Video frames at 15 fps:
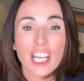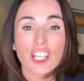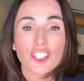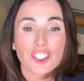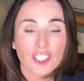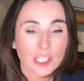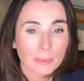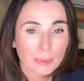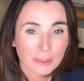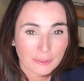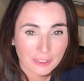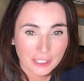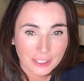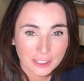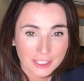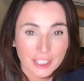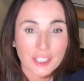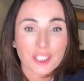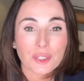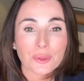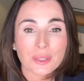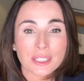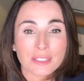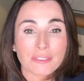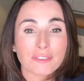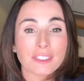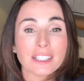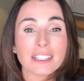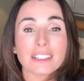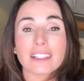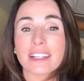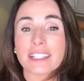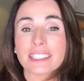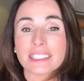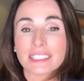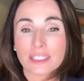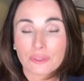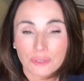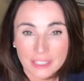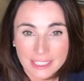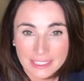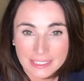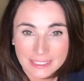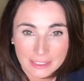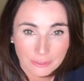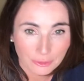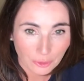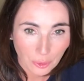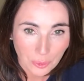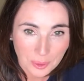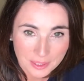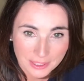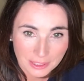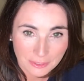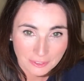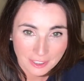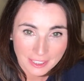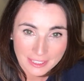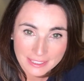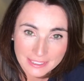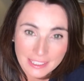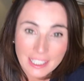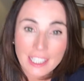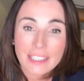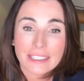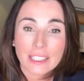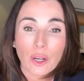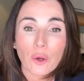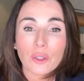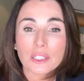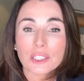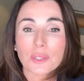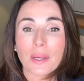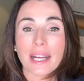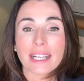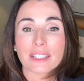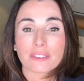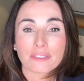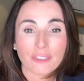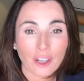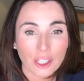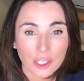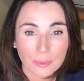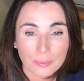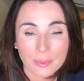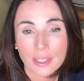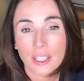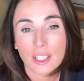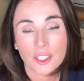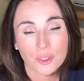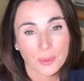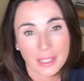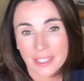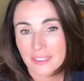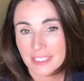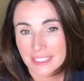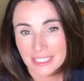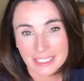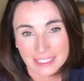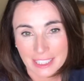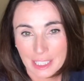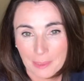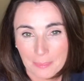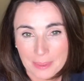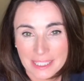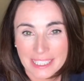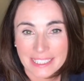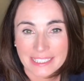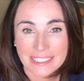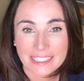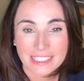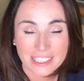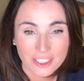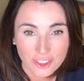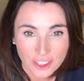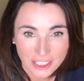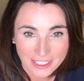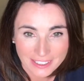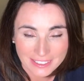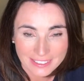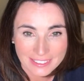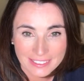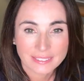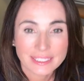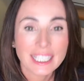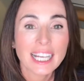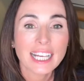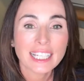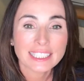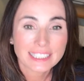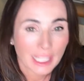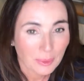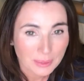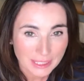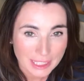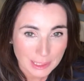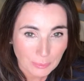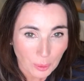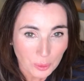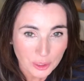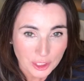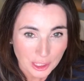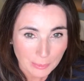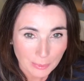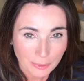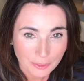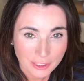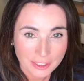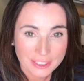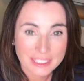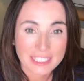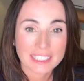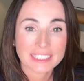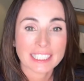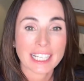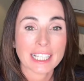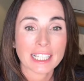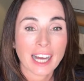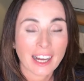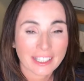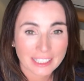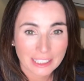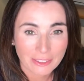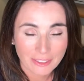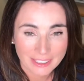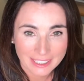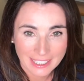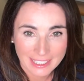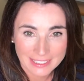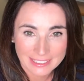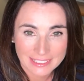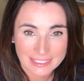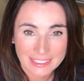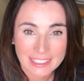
Dermal fillers are used to fill lines and wrinkles and folds on the face. They also add volume to areas like the lips and the cheeks. Nowadays, most dermal fillers contain hyaluronic acid,